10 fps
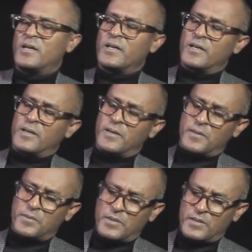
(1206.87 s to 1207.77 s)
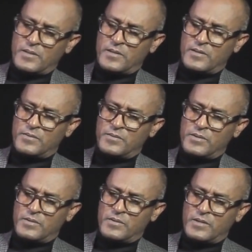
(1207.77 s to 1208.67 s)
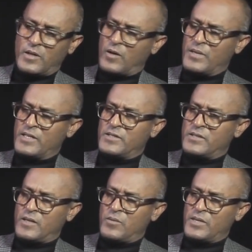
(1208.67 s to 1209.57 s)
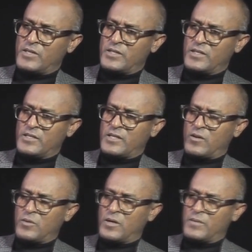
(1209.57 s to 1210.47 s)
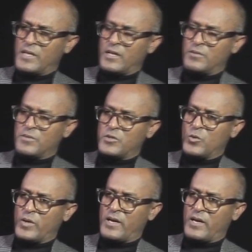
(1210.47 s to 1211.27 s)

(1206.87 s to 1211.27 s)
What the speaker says: How many CDs, how many albums do we have?